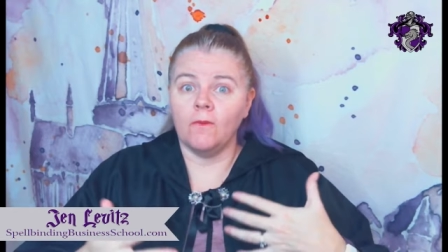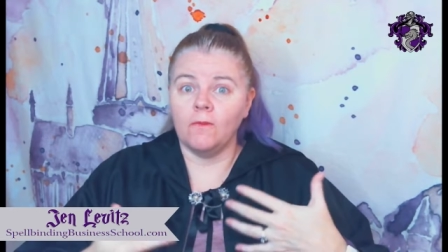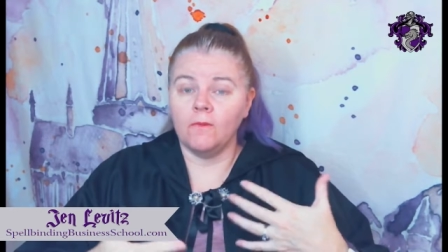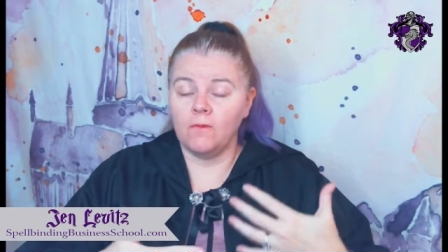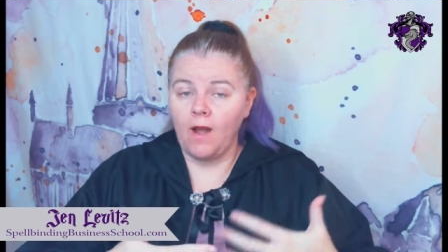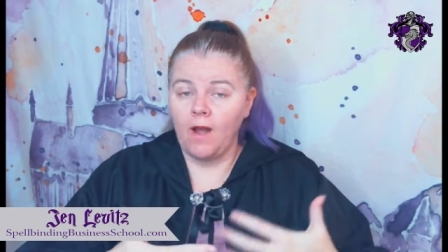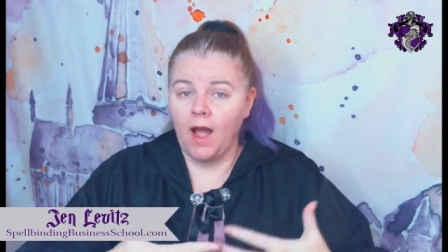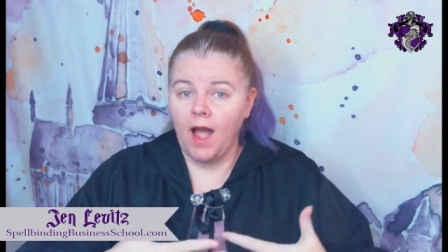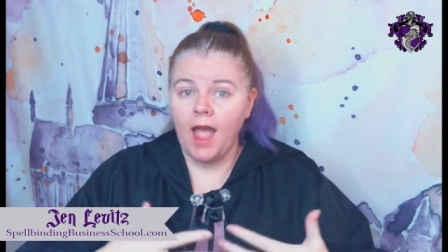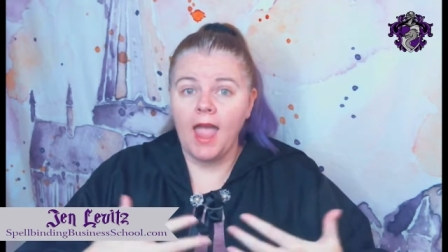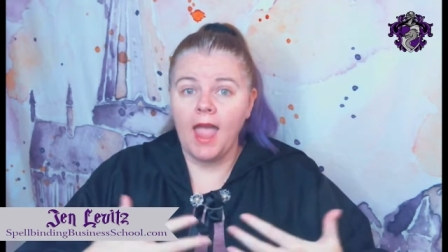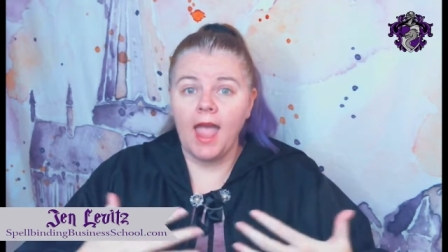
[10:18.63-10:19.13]

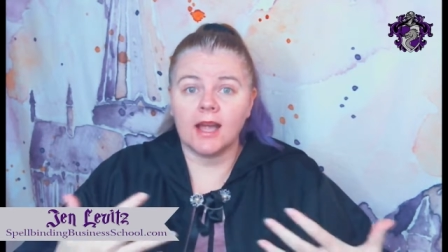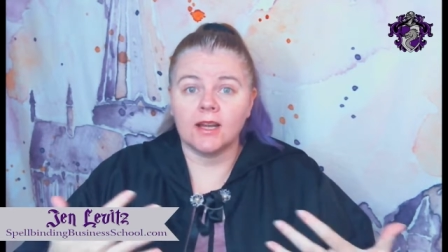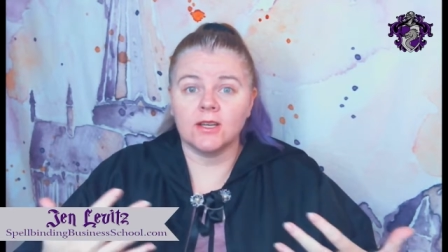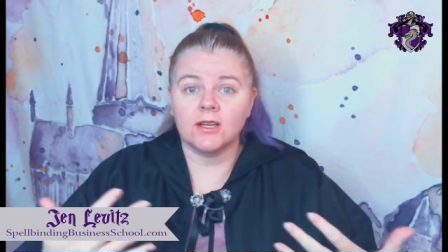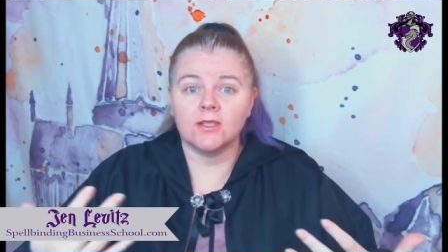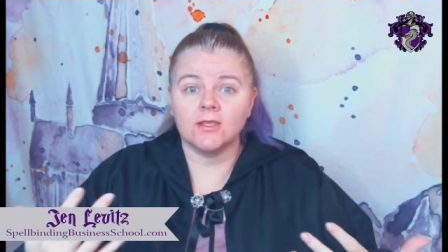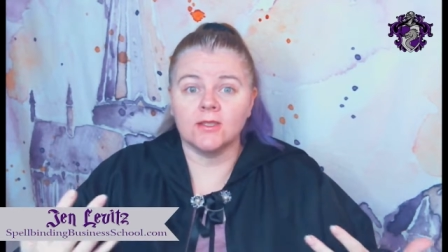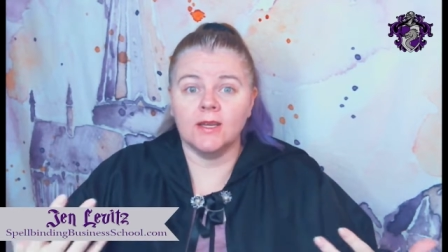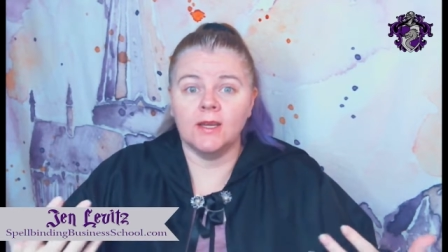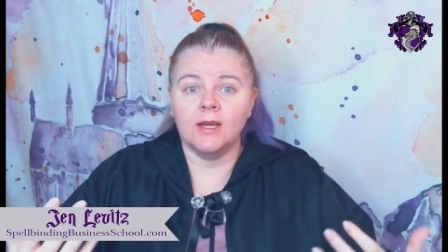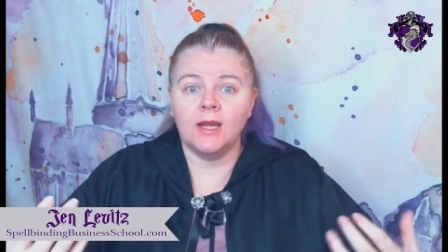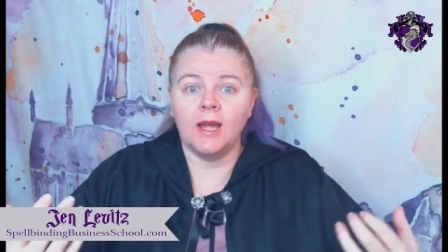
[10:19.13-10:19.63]
I
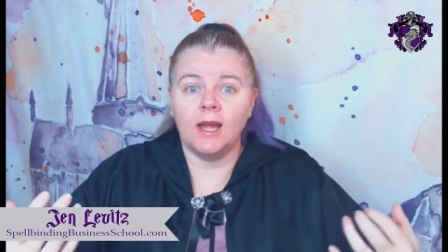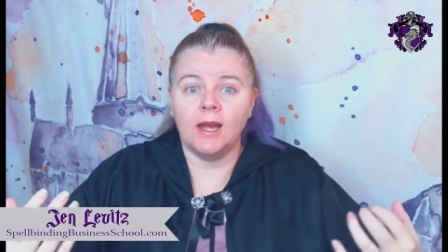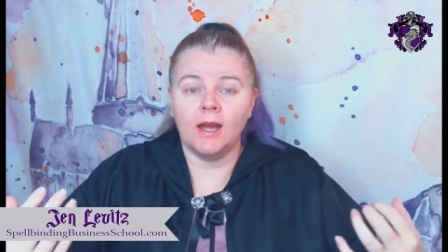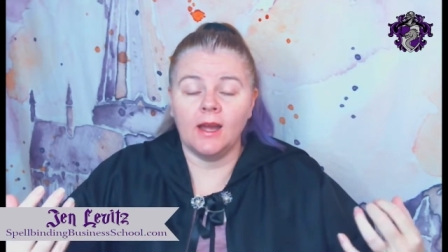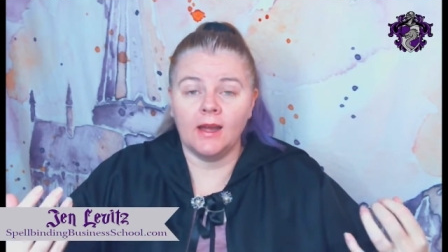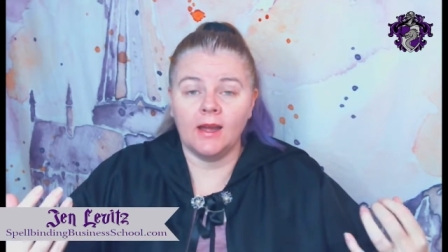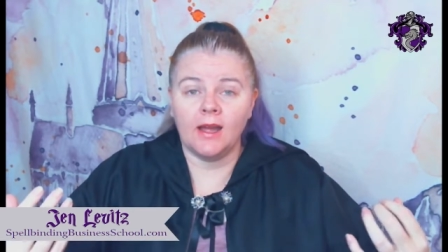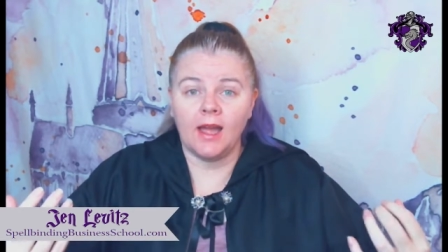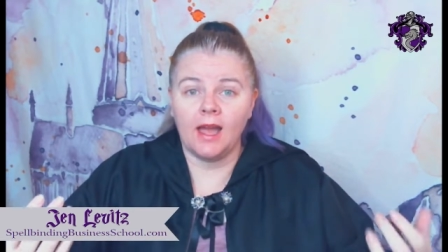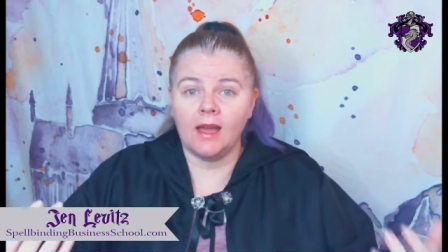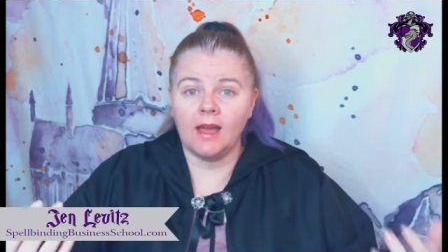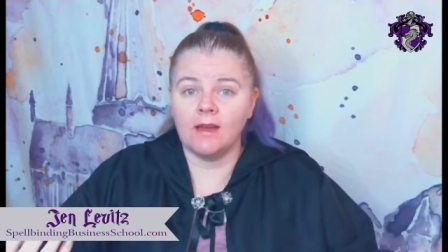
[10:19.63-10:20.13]
actually
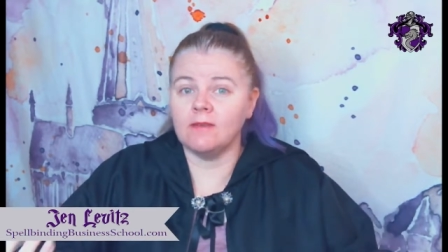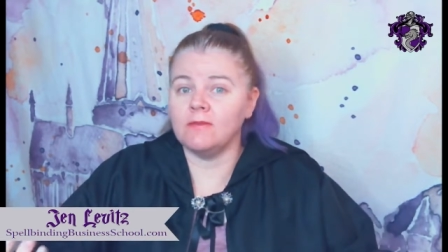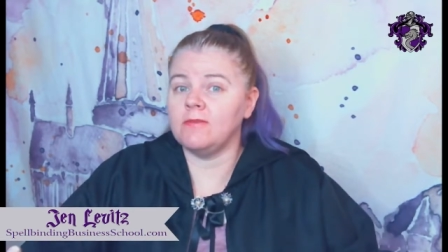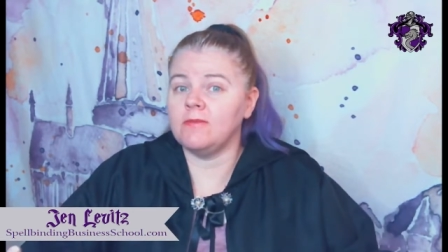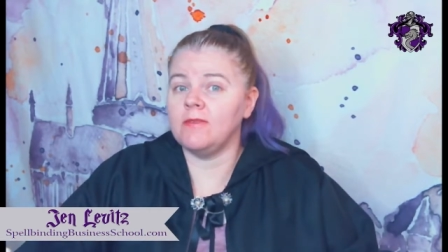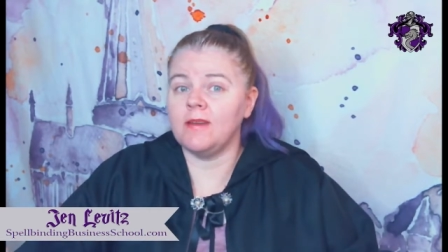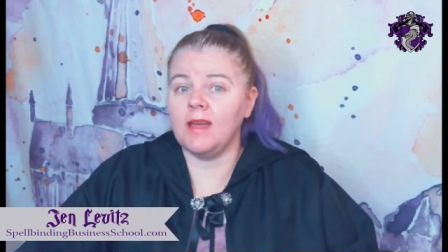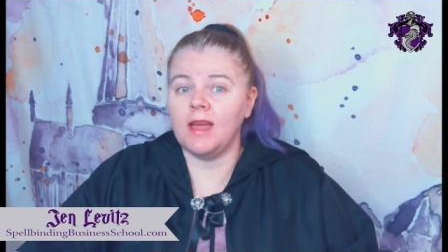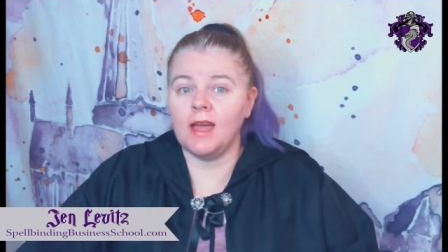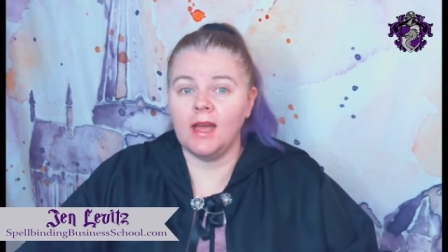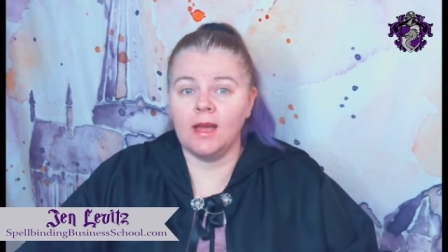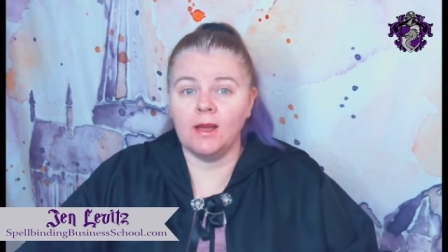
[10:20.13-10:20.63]
have
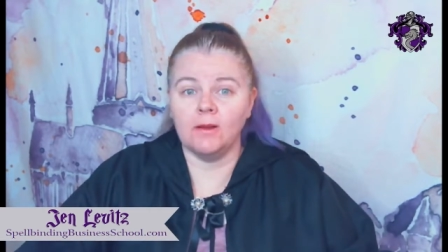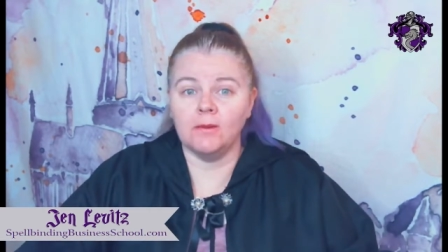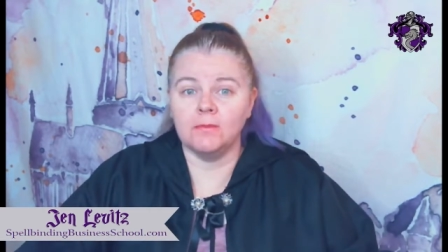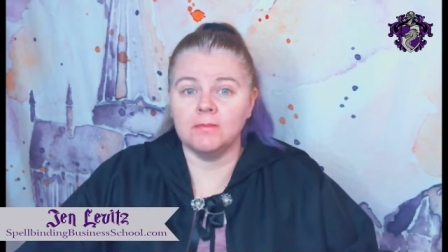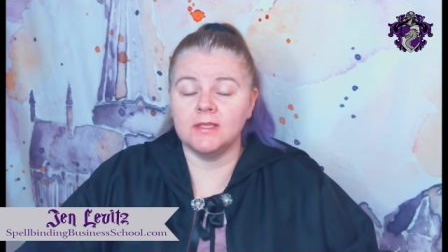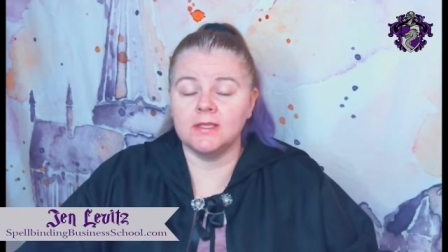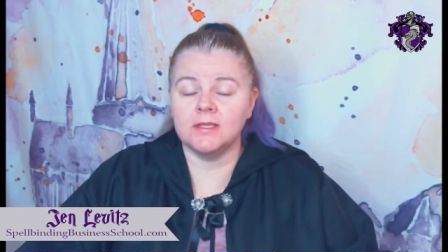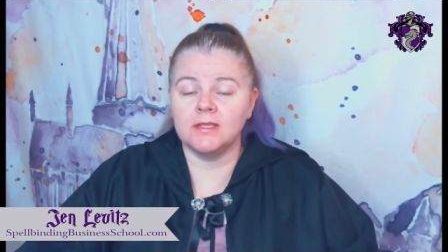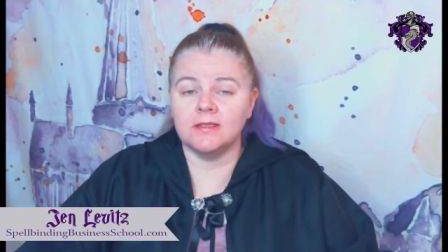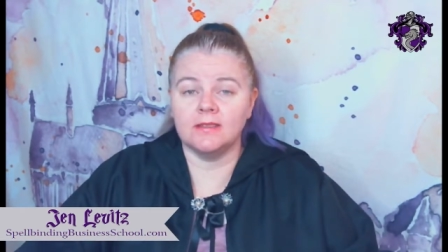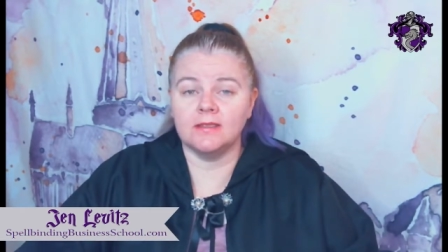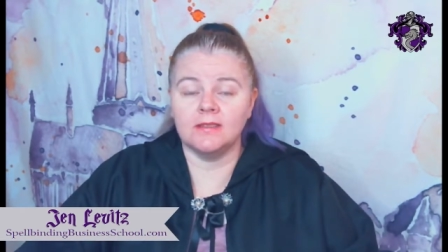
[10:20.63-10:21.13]

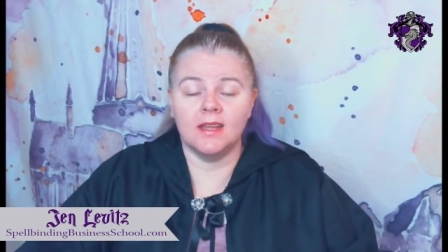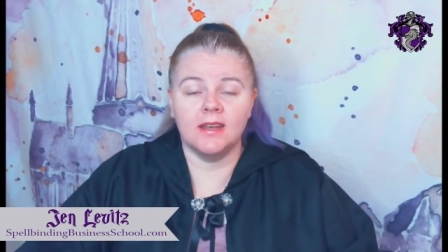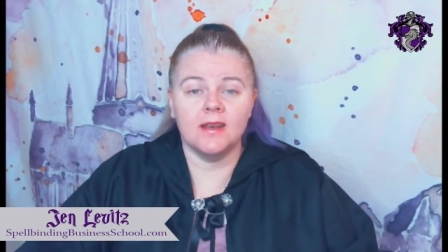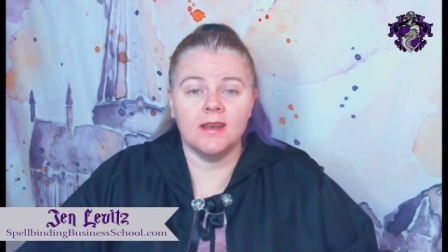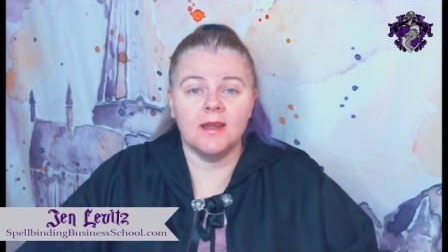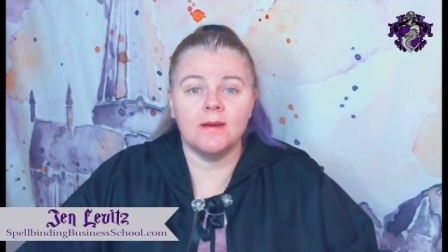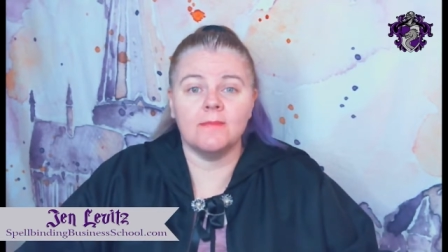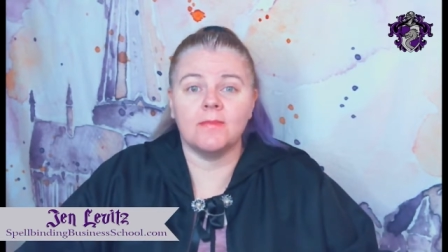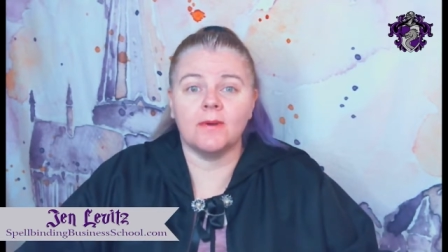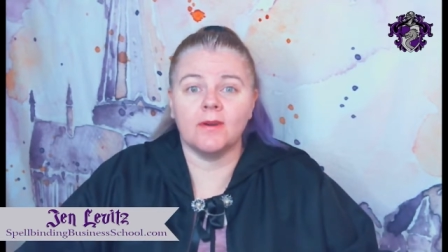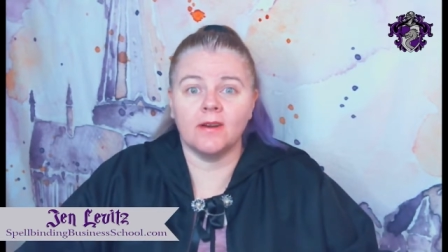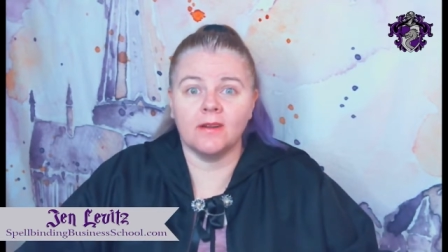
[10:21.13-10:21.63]
helped a
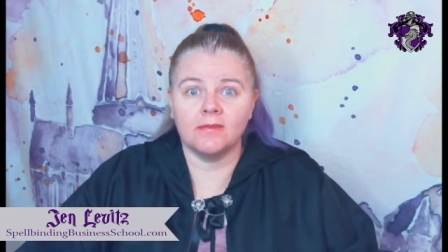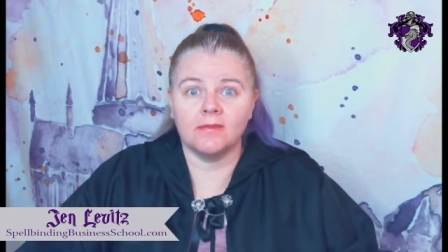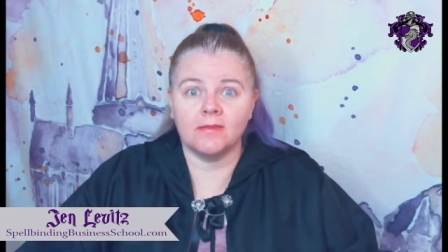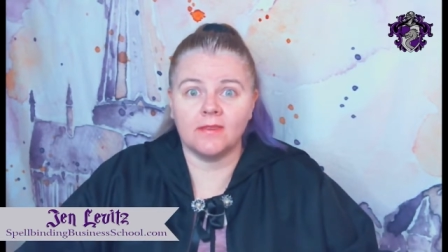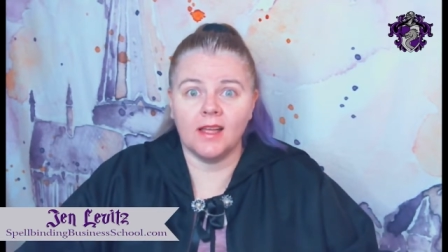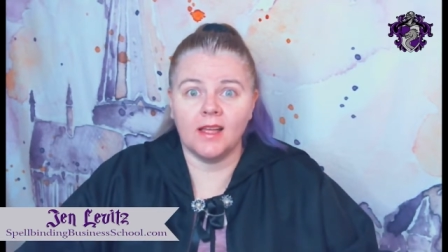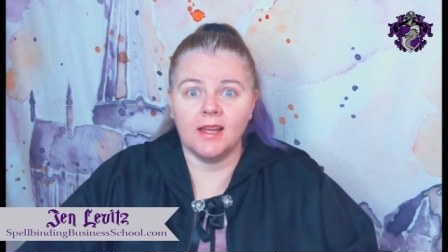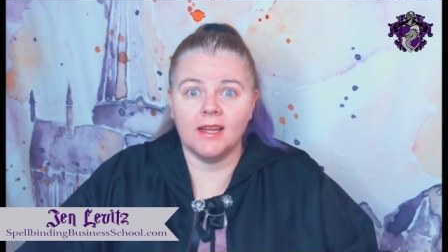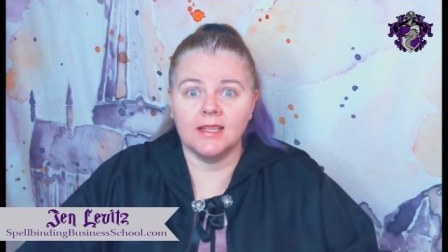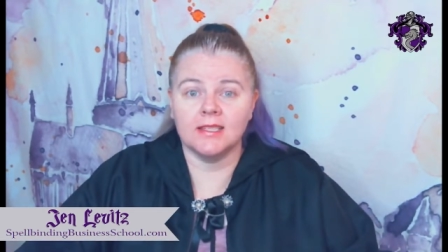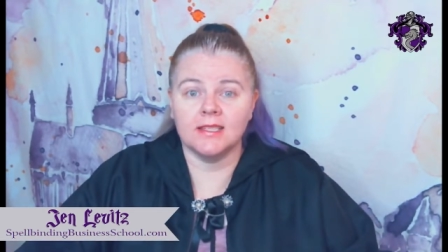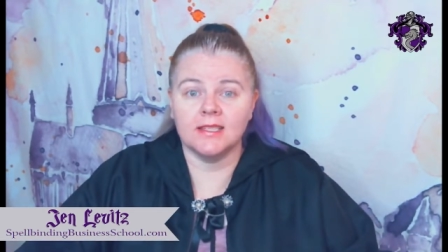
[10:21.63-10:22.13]
number of
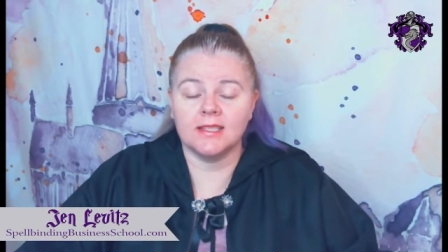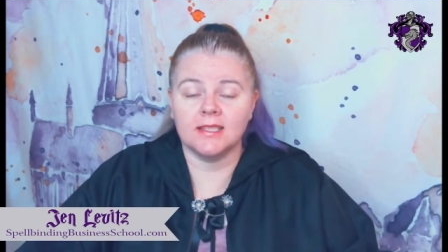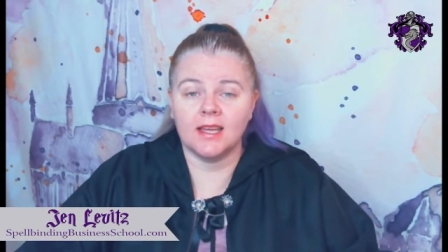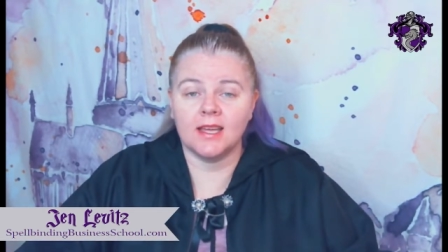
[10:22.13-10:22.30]
clients.